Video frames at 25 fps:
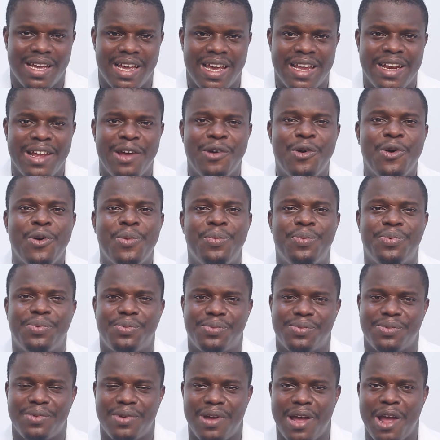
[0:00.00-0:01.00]
and I hope
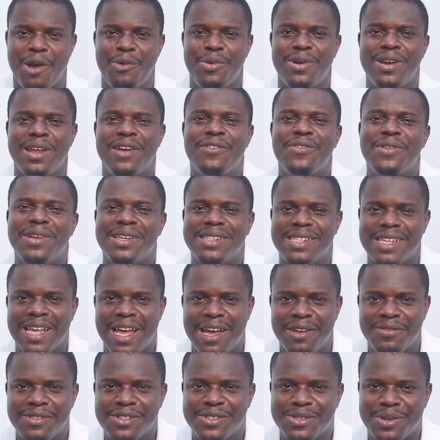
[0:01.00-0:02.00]
I will definitely
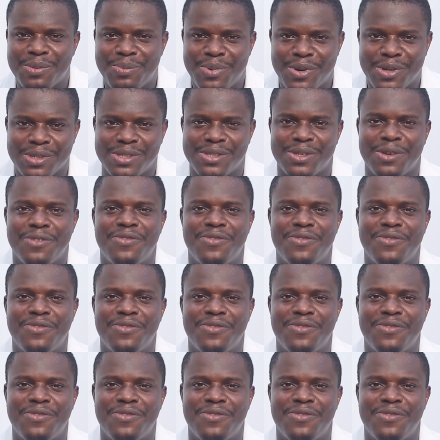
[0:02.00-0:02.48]
have the support